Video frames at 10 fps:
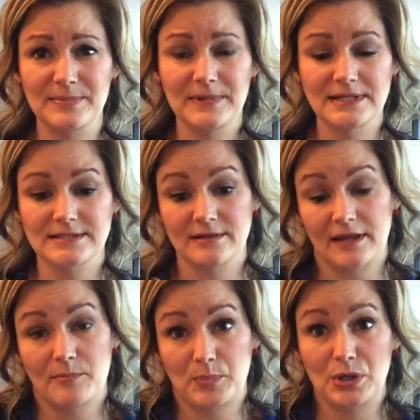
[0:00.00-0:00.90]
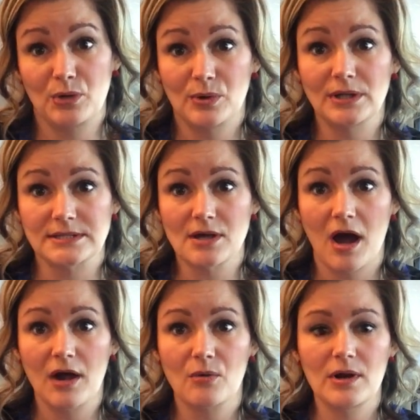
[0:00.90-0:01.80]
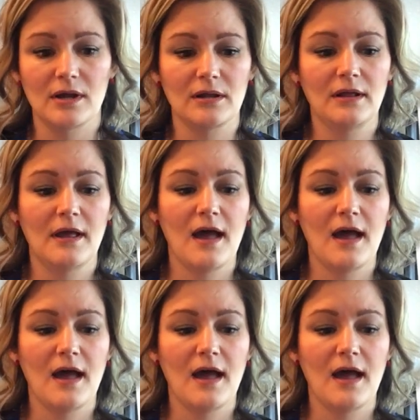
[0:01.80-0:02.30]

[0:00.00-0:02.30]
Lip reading: It's like a burning oil, it's a hot oil.